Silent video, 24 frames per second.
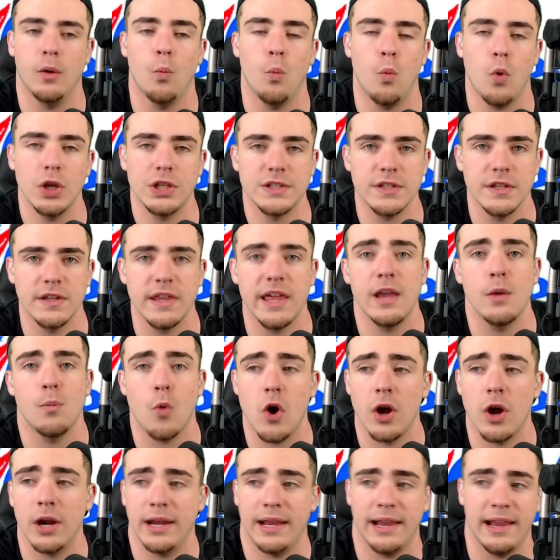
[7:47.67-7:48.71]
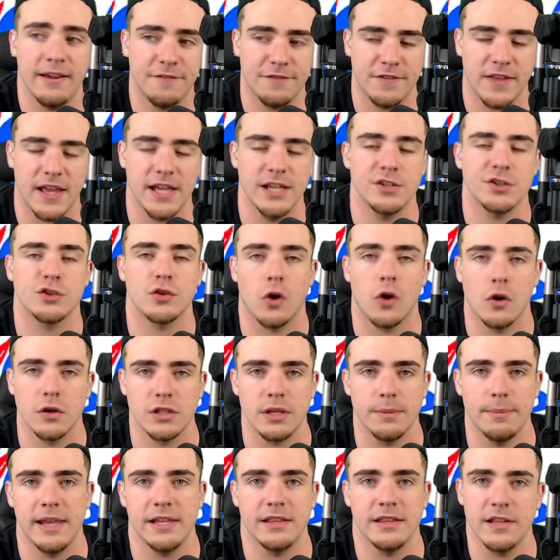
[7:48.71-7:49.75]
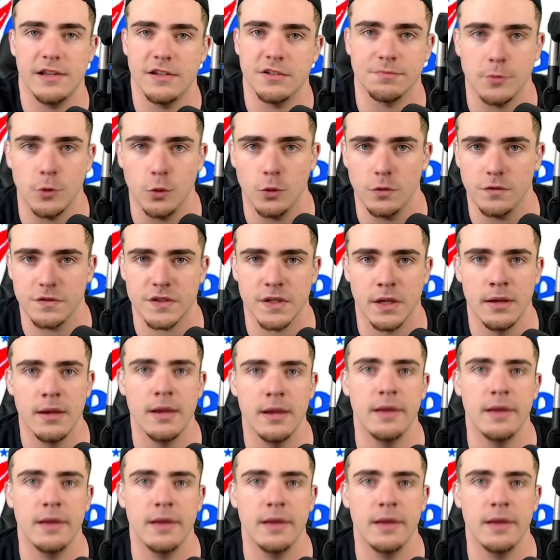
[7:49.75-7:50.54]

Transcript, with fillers: What do they want if they start to make these moves?